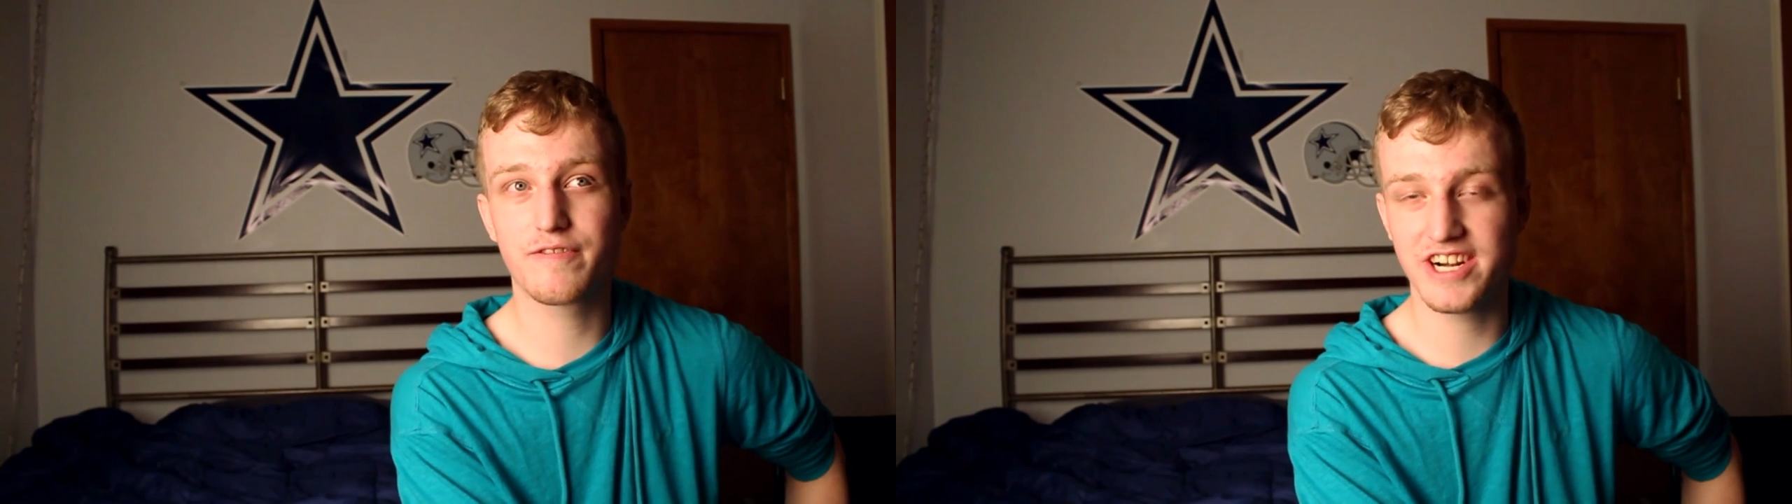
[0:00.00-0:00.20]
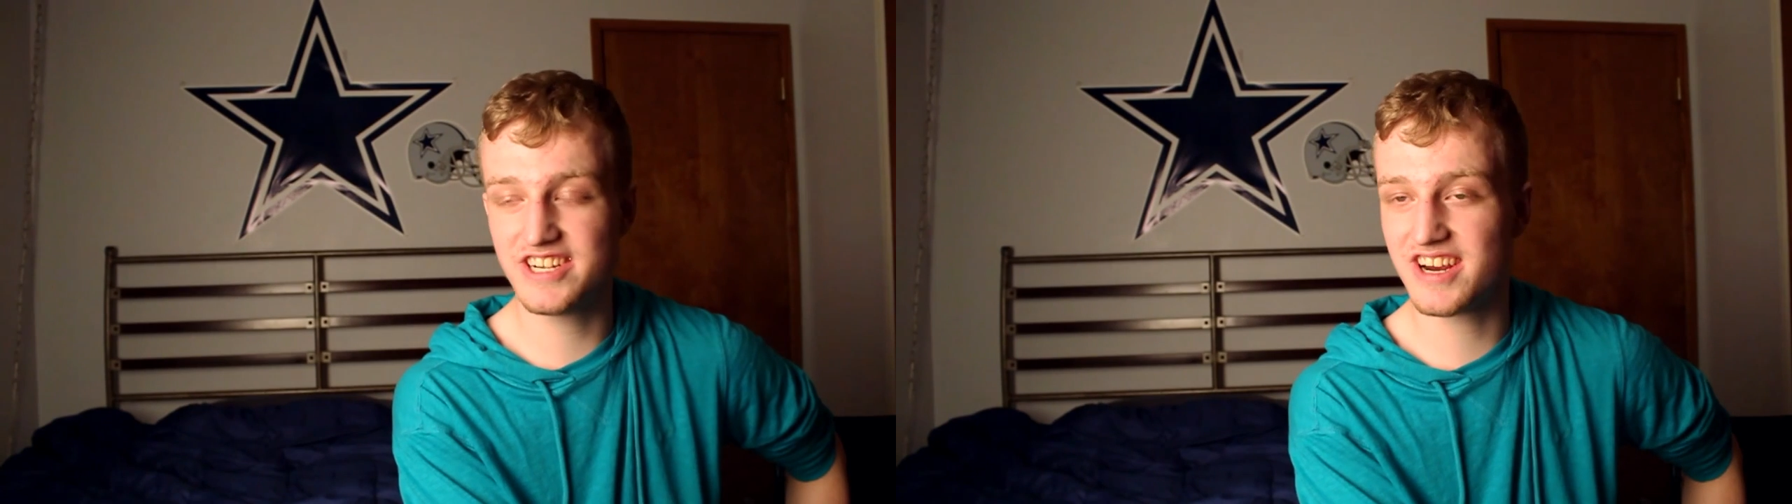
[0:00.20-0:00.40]

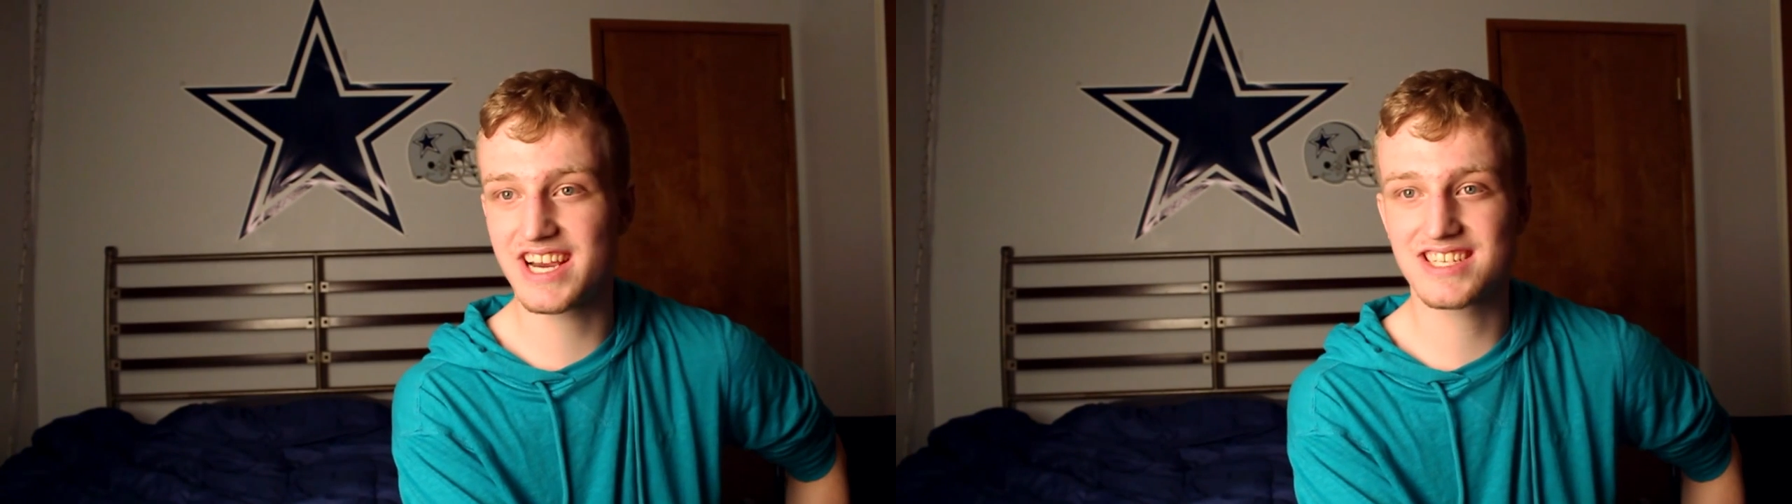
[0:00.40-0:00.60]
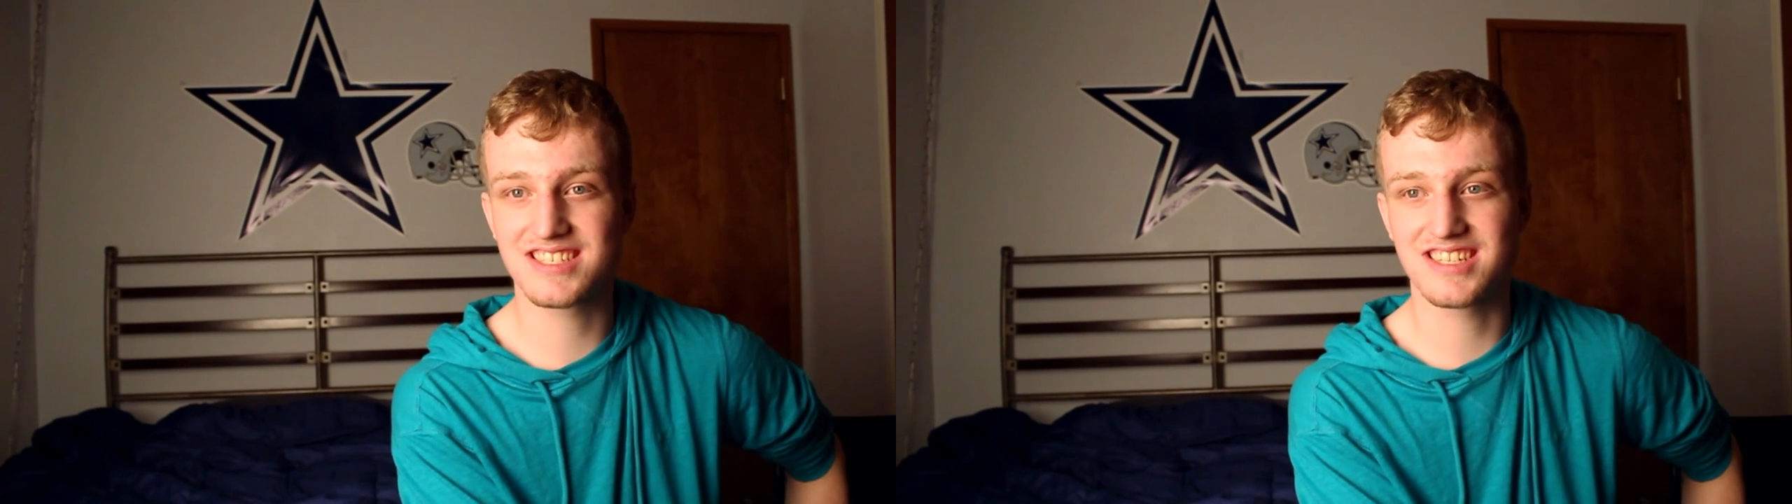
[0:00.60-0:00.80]

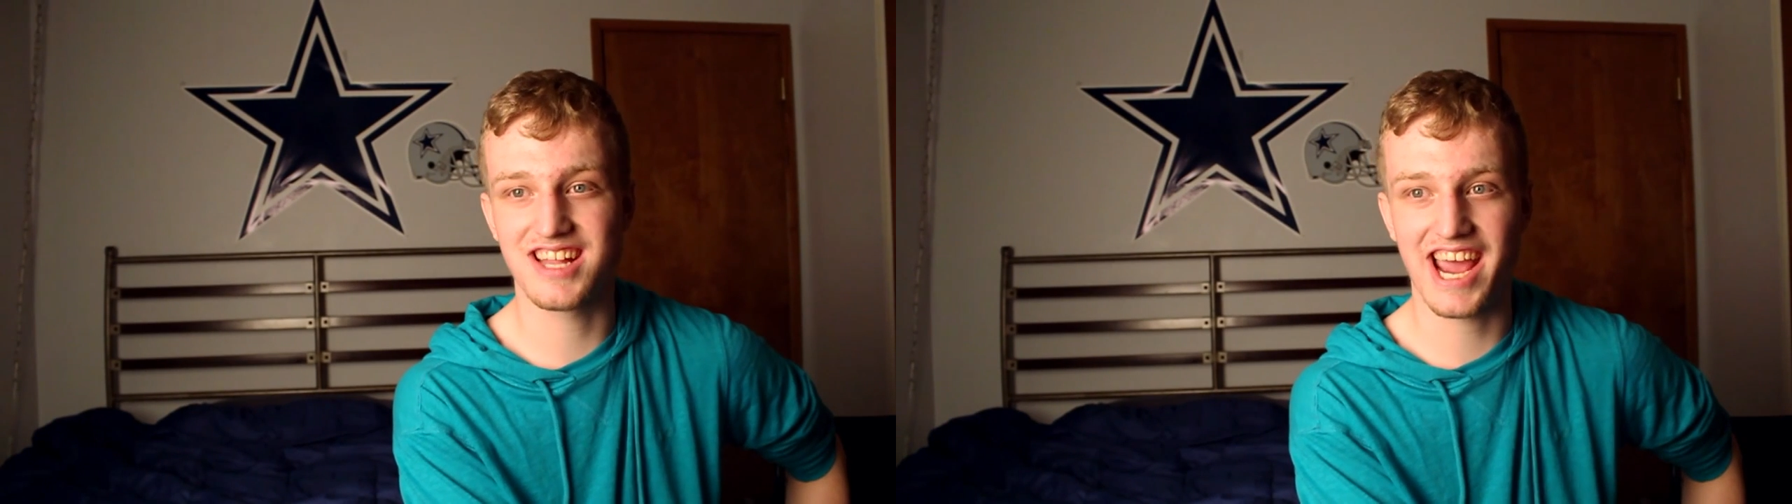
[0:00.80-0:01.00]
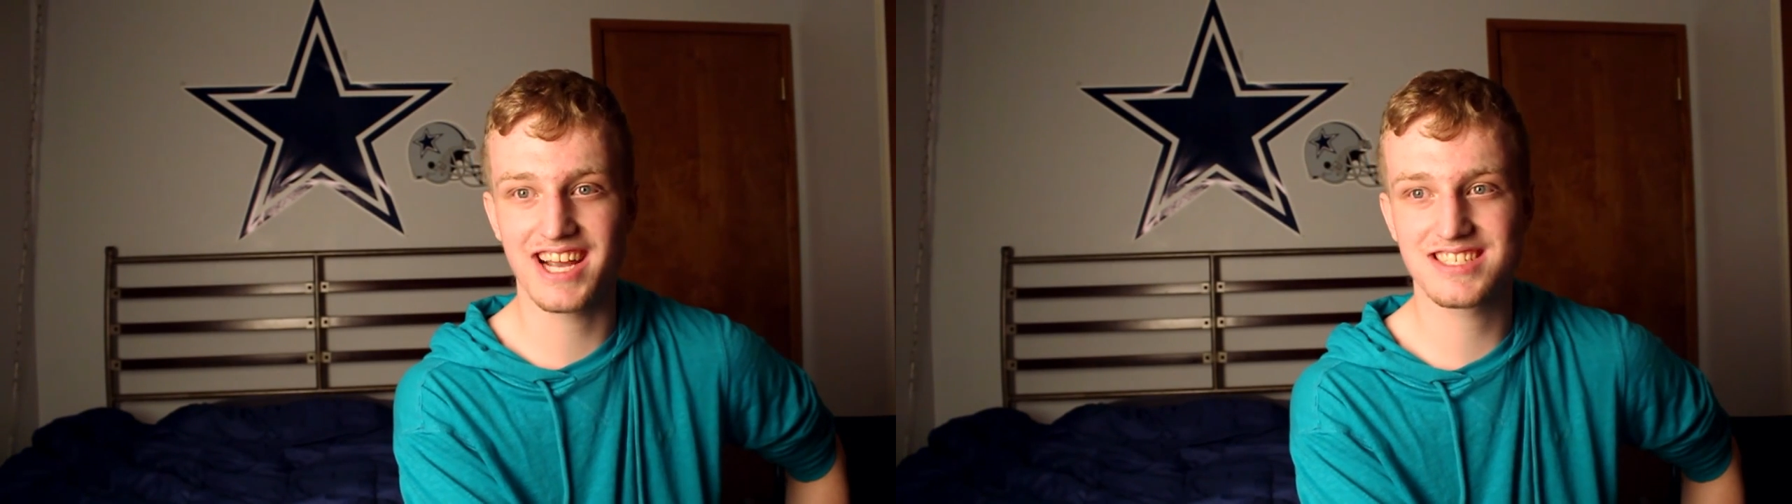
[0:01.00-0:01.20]
Friedreich's
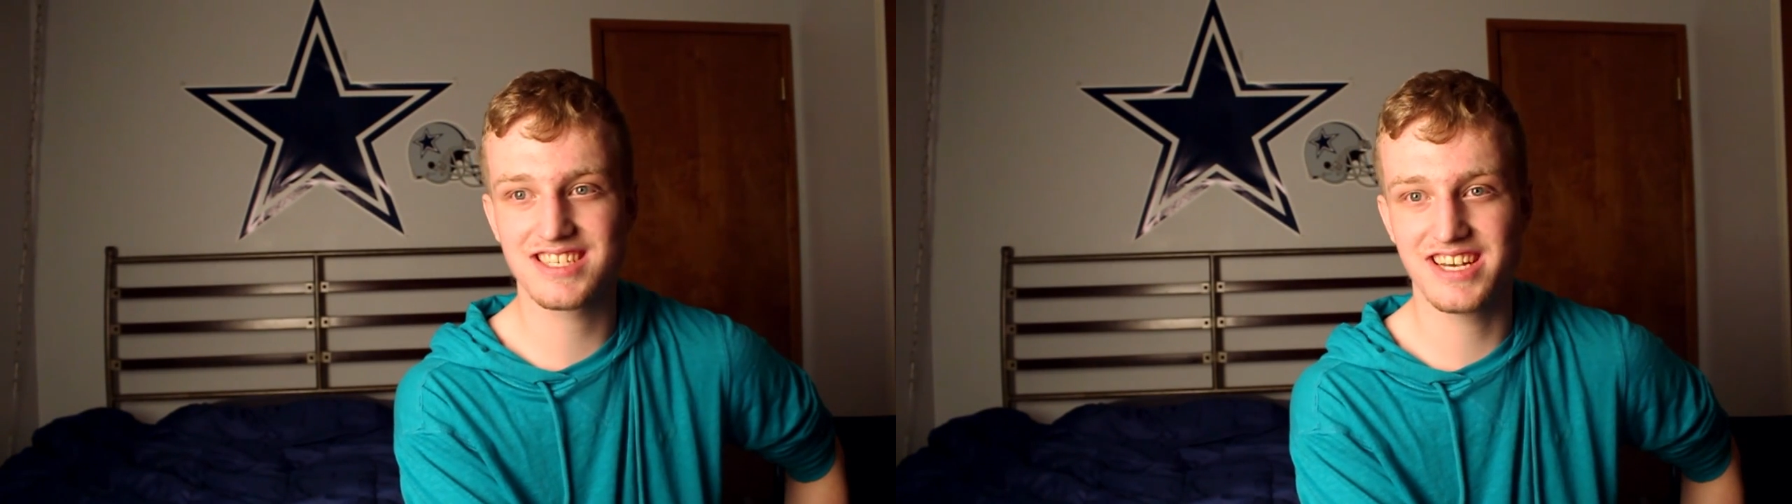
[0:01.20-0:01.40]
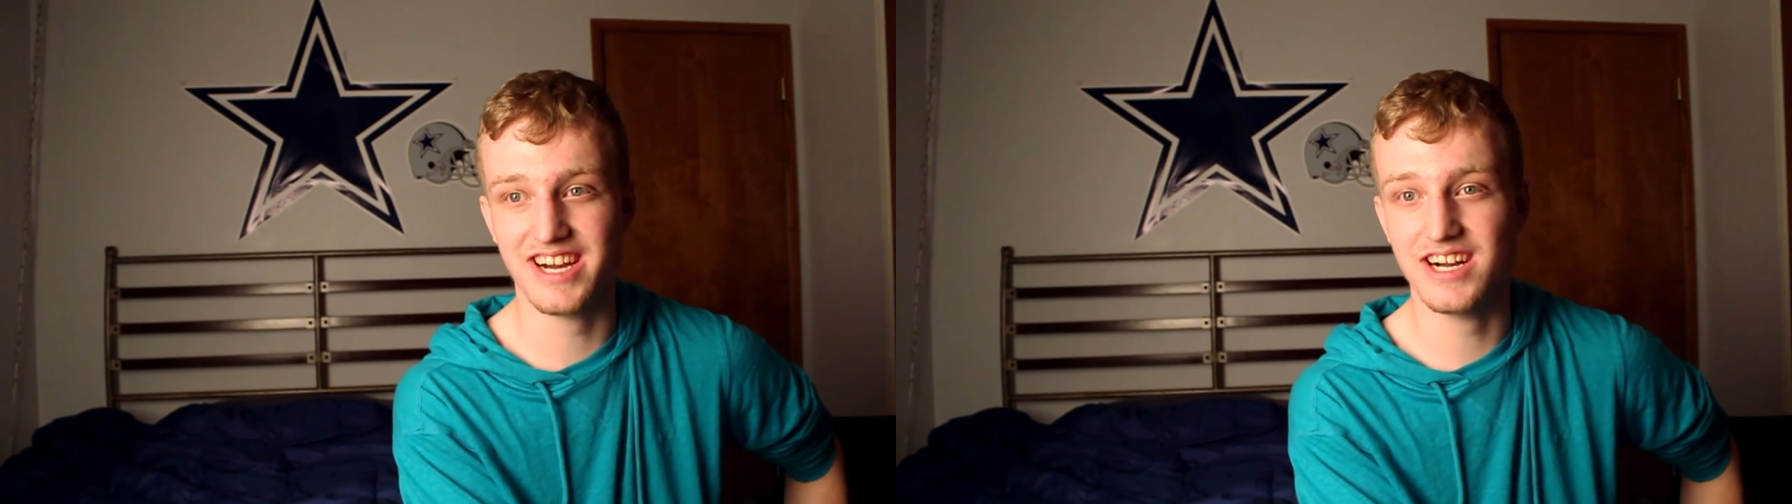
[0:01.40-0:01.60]

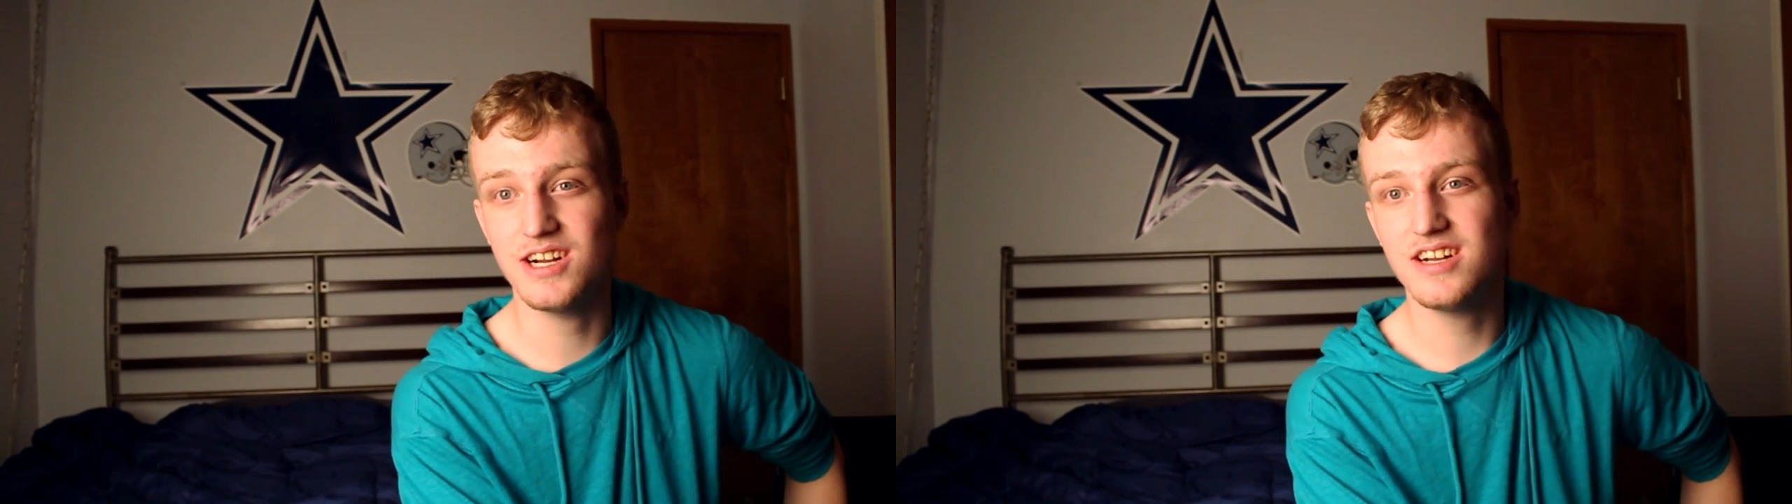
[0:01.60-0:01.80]
ataxia.